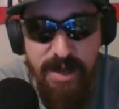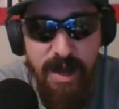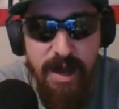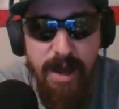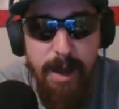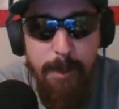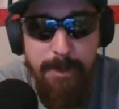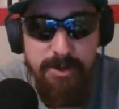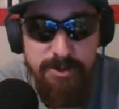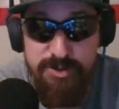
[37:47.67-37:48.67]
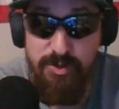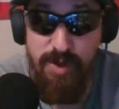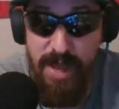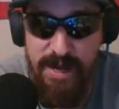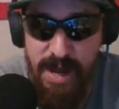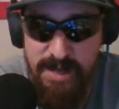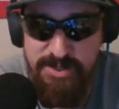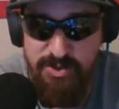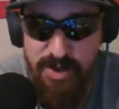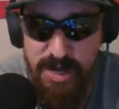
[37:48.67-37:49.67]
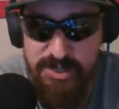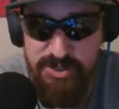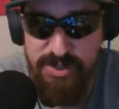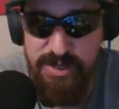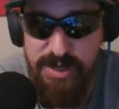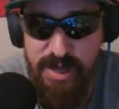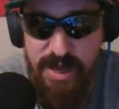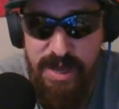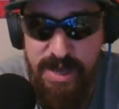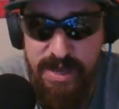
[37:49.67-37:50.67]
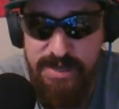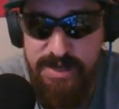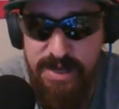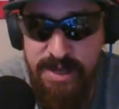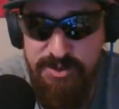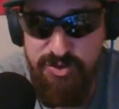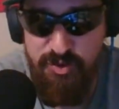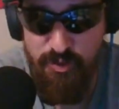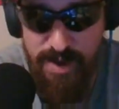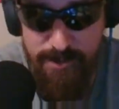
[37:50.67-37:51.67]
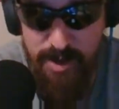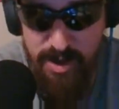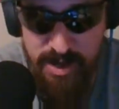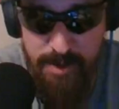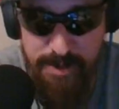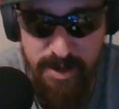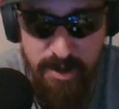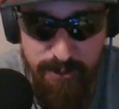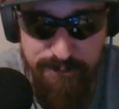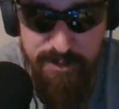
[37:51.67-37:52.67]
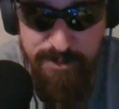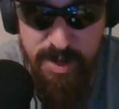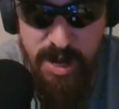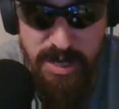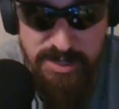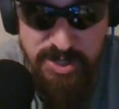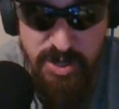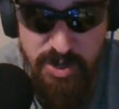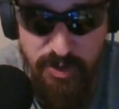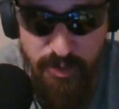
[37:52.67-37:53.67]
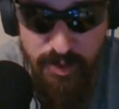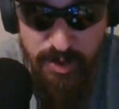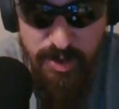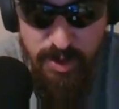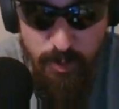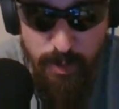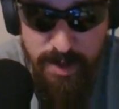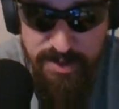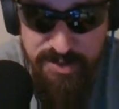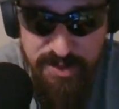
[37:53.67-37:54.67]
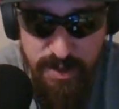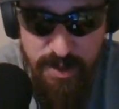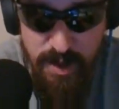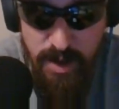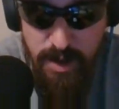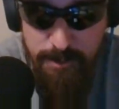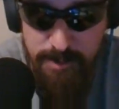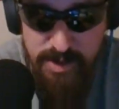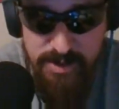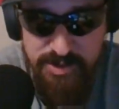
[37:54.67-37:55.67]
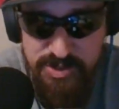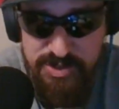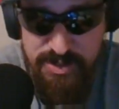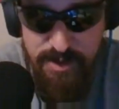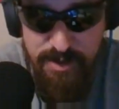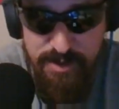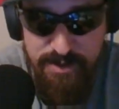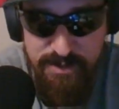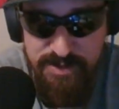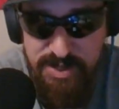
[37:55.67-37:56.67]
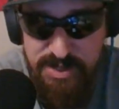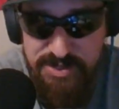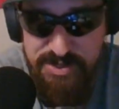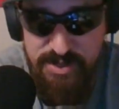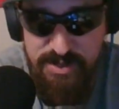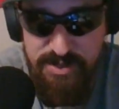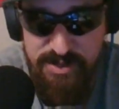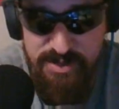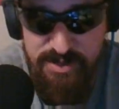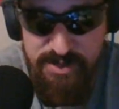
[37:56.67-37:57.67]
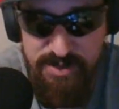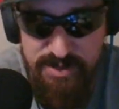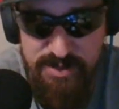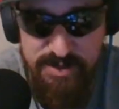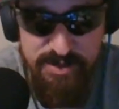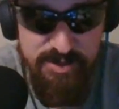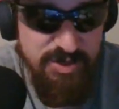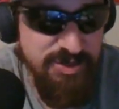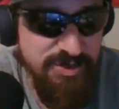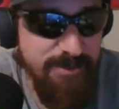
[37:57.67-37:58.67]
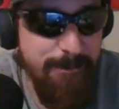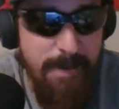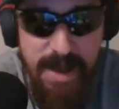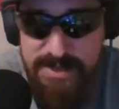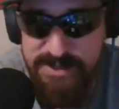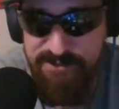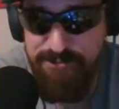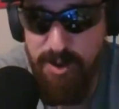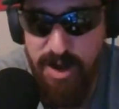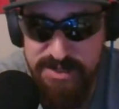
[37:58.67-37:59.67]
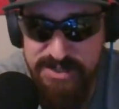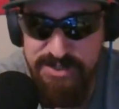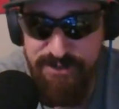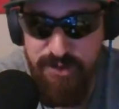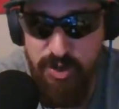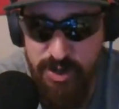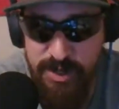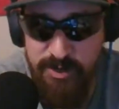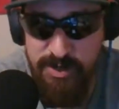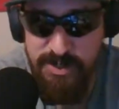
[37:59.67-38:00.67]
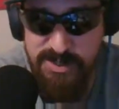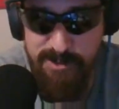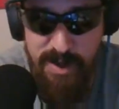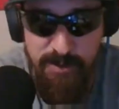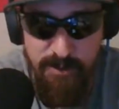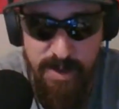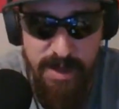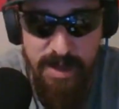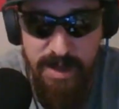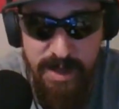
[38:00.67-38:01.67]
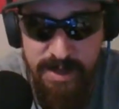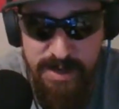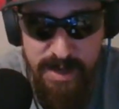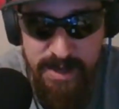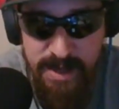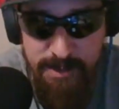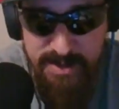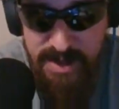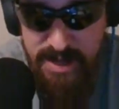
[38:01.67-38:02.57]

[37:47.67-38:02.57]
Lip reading: middle school and high school, actually, and his grandma coming home from Costco with just these just massive boxes of Cookie Crisp, and him and